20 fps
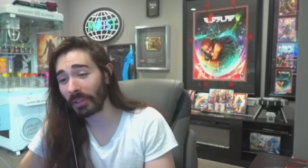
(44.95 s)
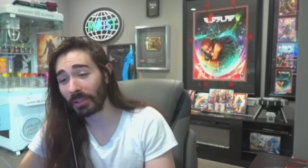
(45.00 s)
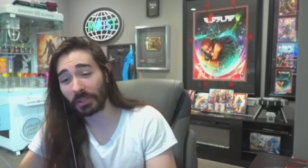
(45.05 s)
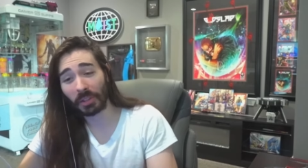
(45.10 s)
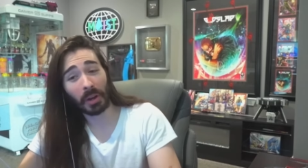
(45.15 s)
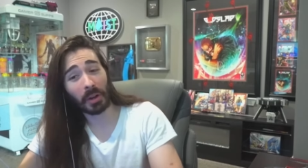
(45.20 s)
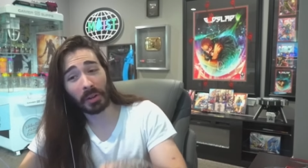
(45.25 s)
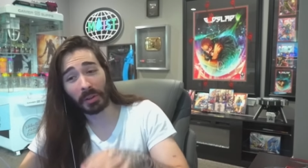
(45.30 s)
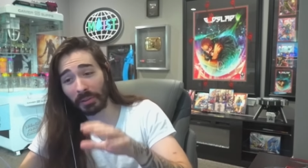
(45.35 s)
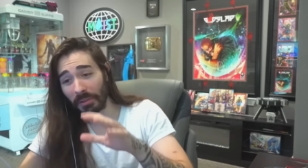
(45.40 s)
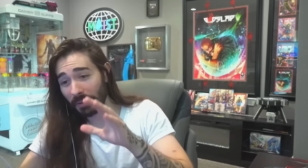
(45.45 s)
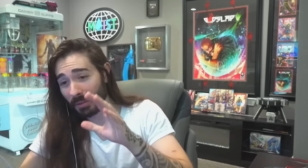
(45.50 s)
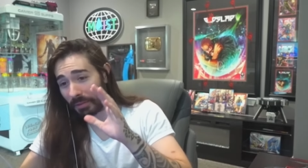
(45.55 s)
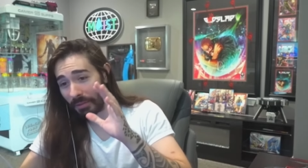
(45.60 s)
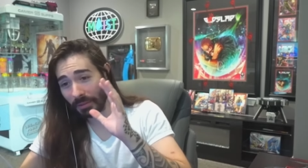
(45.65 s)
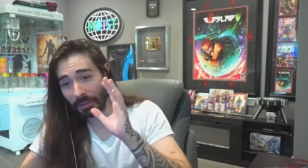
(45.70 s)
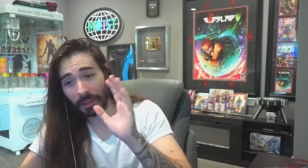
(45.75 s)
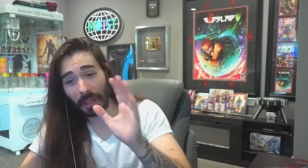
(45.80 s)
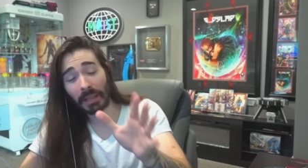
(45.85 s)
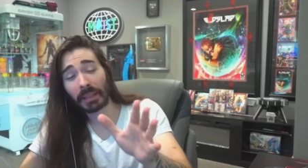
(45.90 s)
so
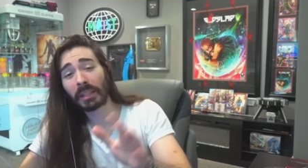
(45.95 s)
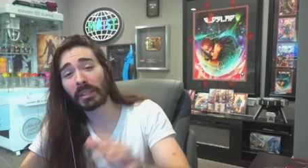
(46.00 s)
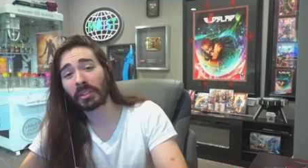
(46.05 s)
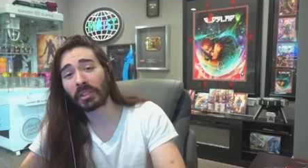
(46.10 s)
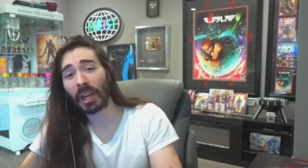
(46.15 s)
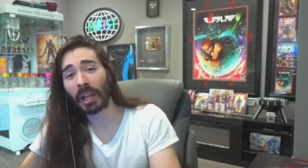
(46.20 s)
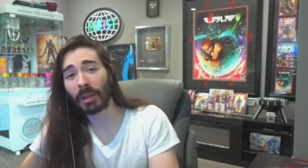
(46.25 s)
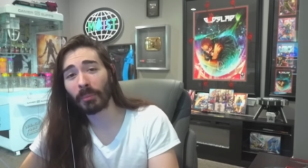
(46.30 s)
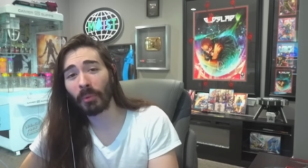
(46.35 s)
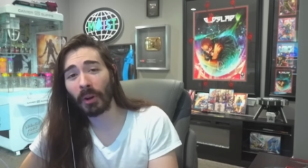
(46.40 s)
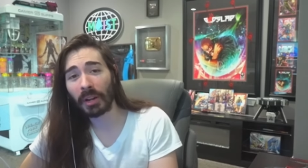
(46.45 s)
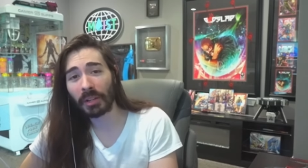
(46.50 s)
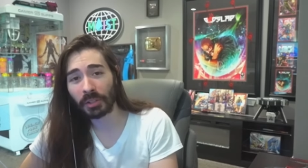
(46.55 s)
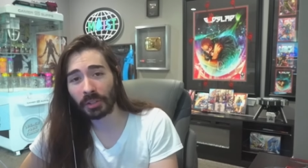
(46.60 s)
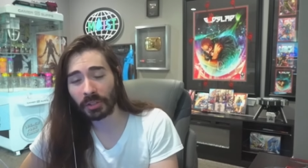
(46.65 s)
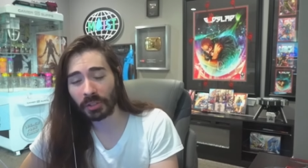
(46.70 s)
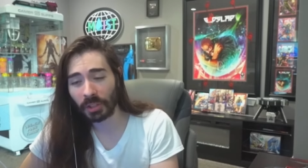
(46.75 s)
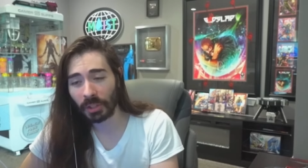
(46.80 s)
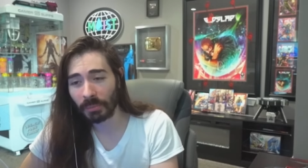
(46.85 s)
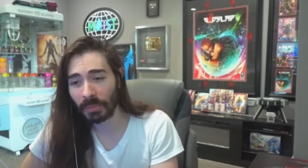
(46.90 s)
let the
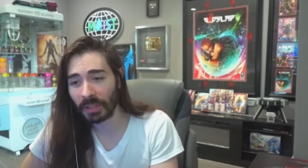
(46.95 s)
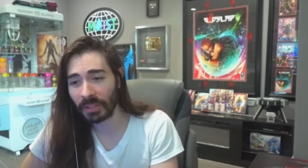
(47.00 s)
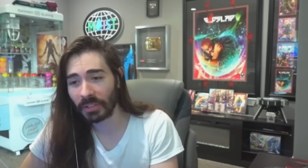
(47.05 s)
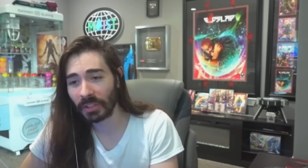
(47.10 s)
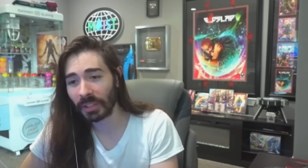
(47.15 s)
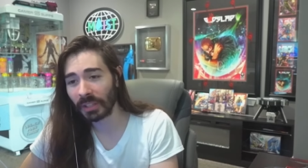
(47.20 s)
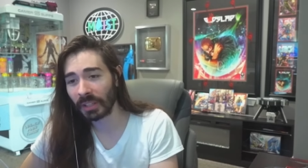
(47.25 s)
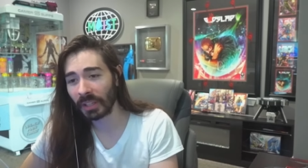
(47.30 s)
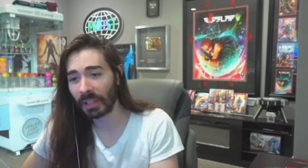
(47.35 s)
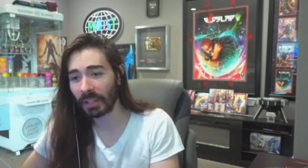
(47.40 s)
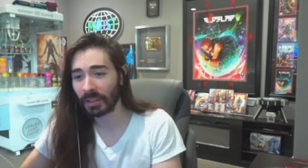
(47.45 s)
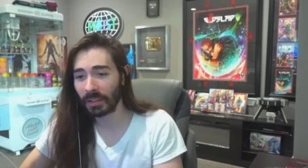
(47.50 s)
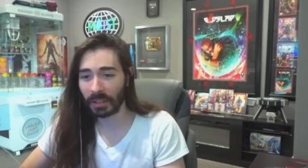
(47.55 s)
celebrations commence at Kick.